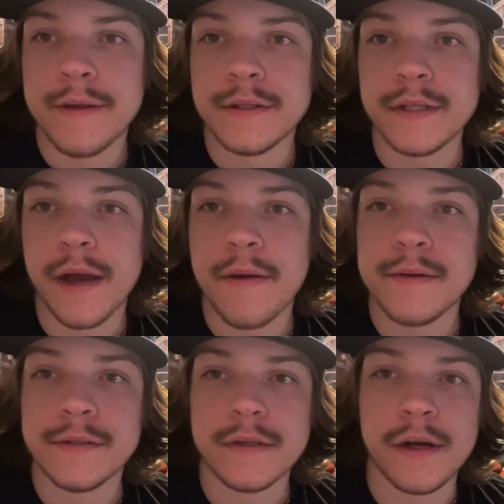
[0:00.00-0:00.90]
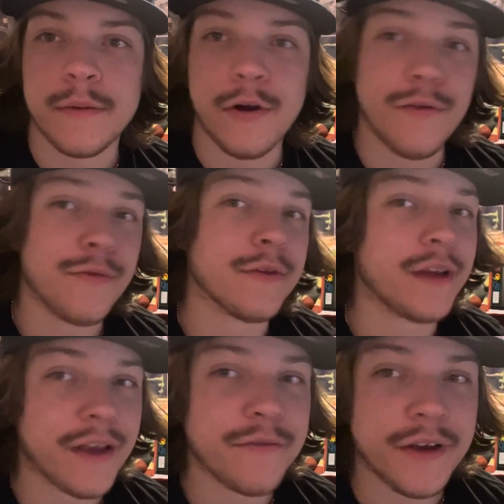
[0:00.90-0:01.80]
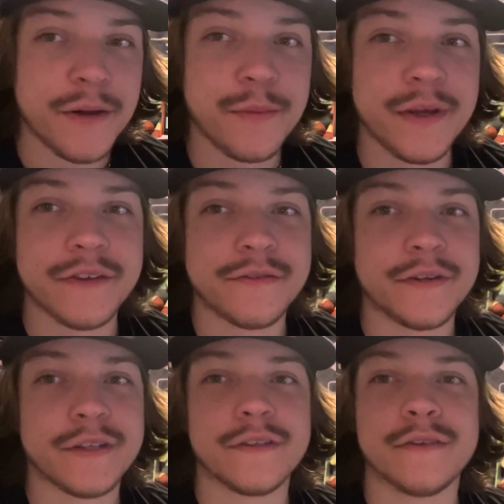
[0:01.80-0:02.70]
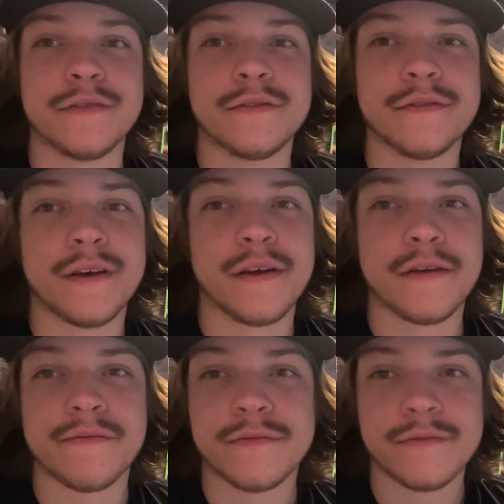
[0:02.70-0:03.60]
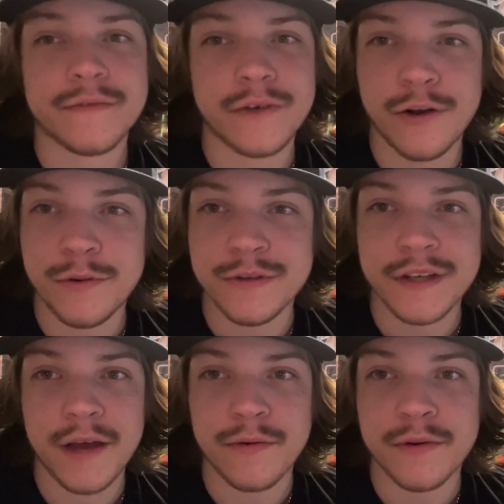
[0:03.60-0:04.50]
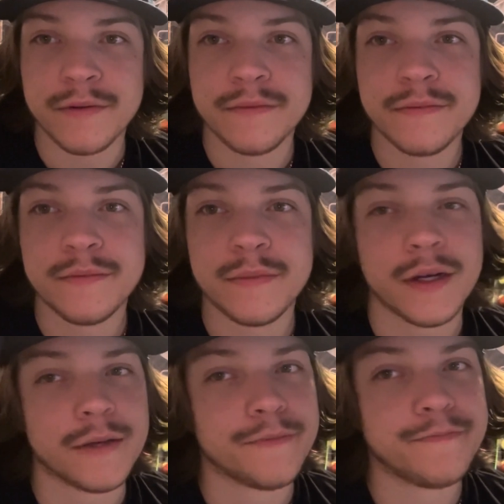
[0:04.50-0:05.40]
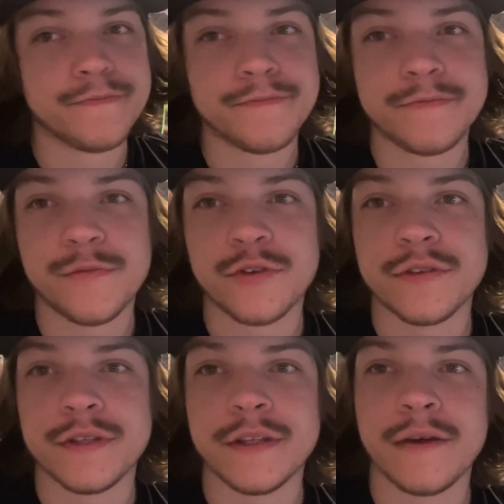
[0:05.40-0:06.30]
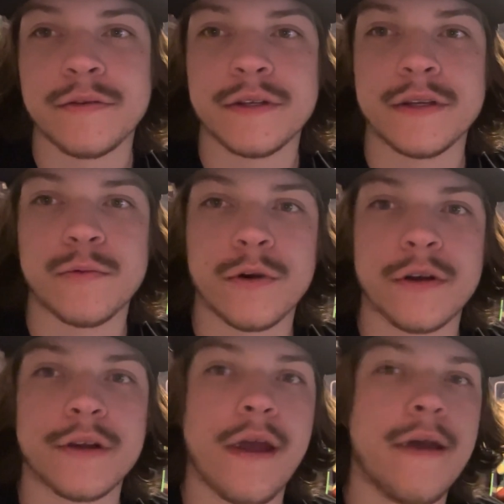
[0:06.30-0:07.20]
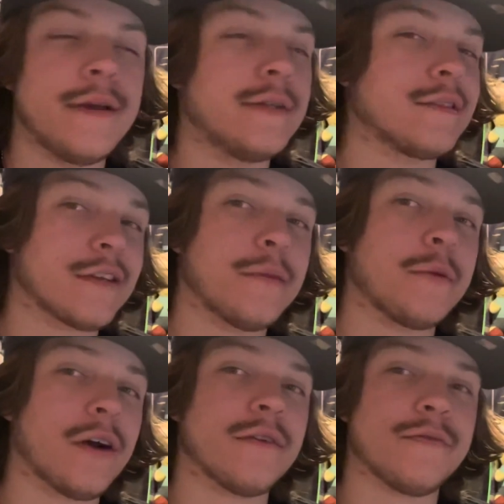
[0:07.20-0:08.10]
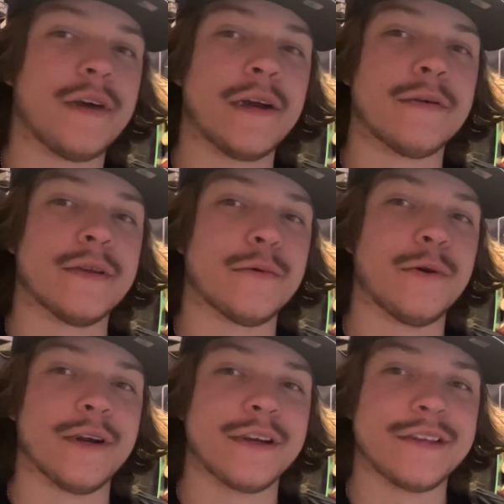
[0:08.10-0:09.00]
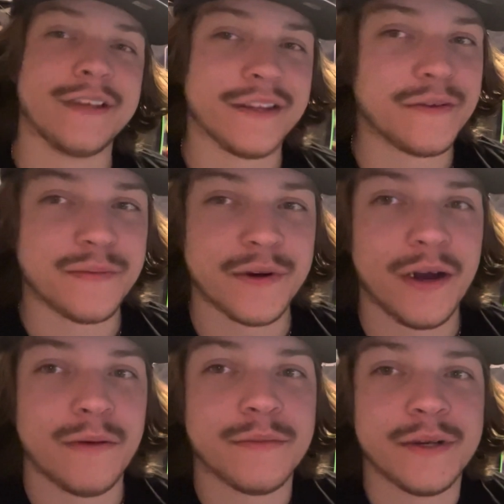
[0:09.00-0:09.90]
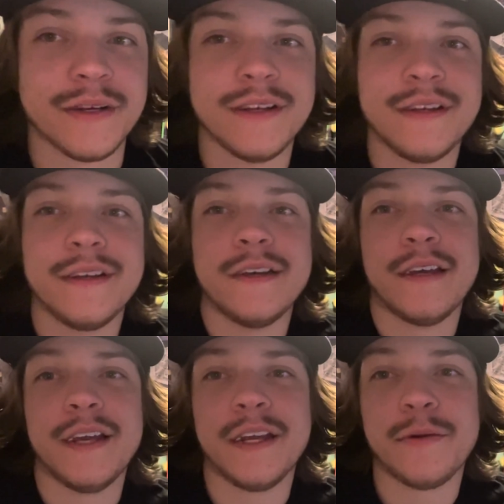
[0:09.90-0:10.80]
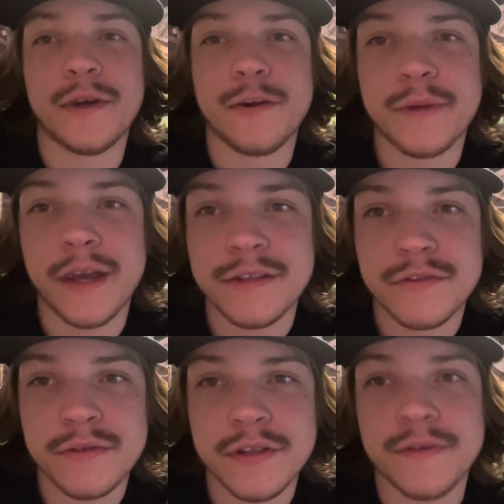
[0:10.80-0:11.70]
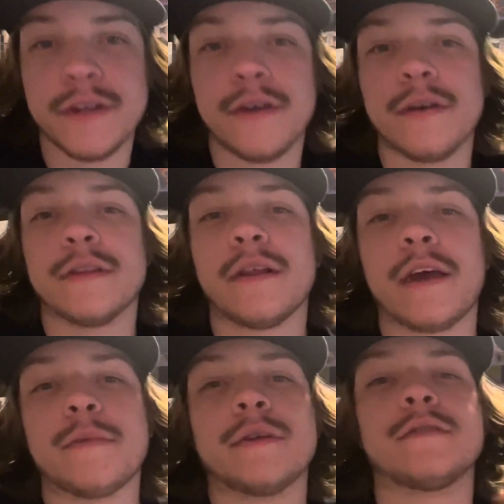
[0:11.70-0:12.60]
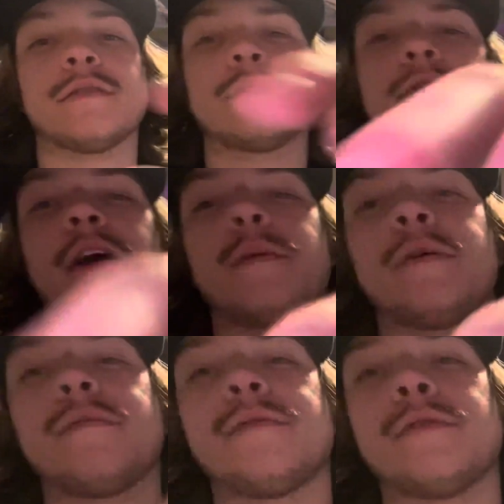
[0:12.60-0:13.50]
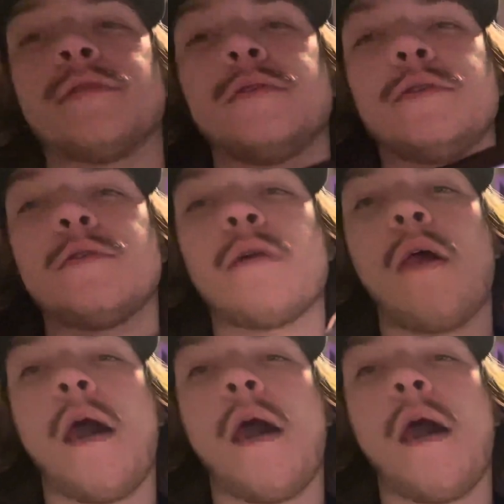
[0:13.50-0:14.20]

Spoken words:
Yeah. Hopefully, I can find a PS3 soon. I've almost had one, but fortunately, that one didn't work. It's going to be hard to find one that works. That's the problem. But anyway, I hope you guys enjoyed the video. Hit the like button. Subscribe if you're new.